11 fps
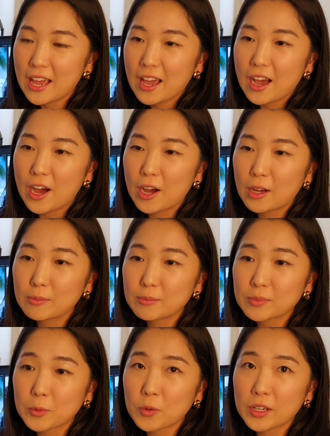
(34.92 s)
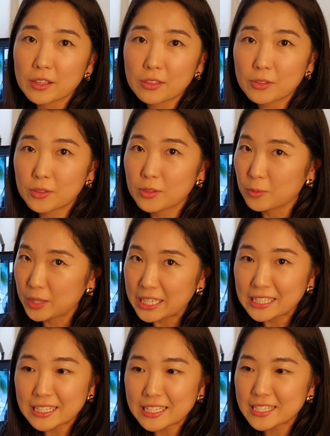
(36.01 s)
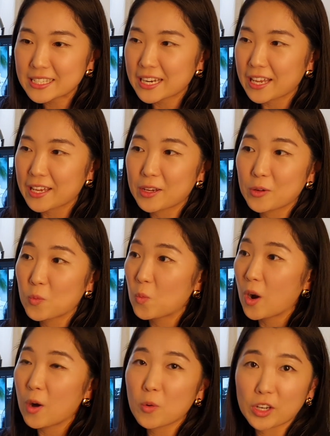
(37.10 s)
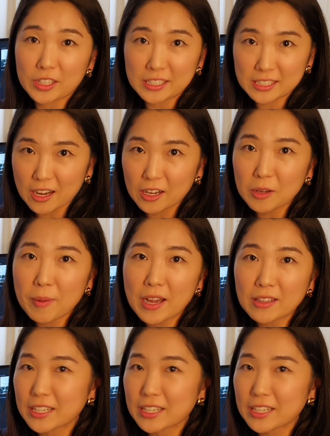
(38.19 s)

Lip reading: with the reading list and what we're going to talk about,